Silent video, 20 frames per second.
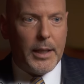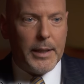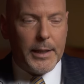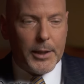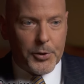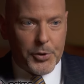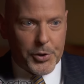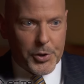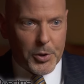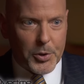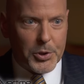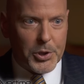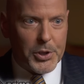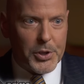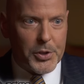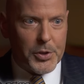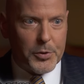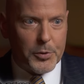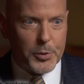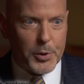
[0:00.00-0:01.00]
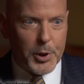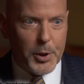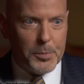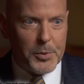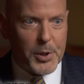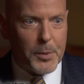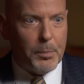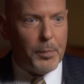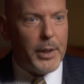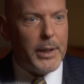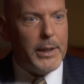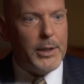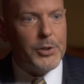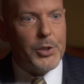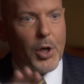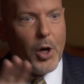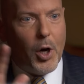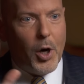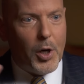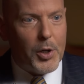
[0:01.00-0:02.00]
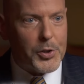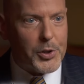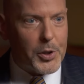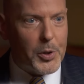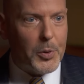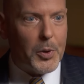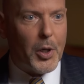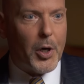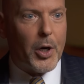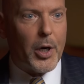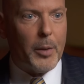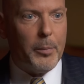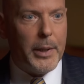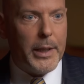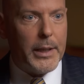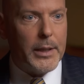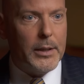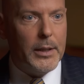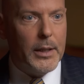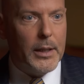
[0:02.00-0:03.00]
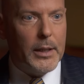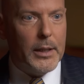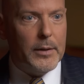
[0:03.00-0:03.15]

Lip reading: insurgent groups, but he's also arming